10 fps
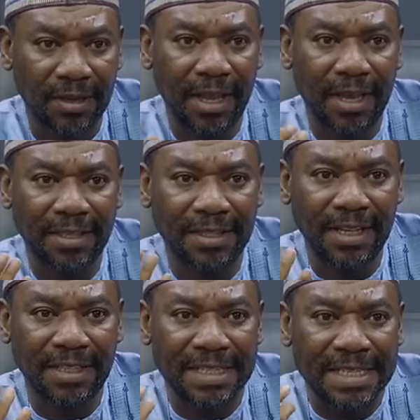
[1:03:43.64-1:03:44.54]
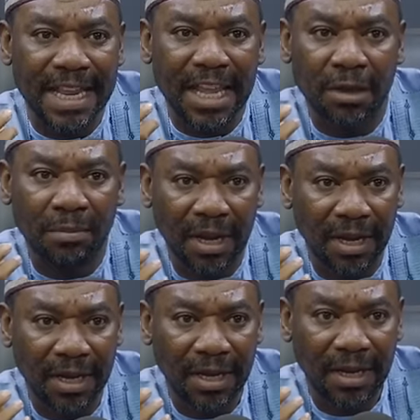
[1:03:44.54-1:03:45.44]
there is this
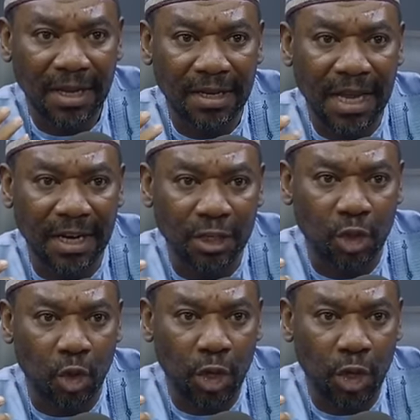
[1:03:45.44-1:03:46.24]
ni'ma that is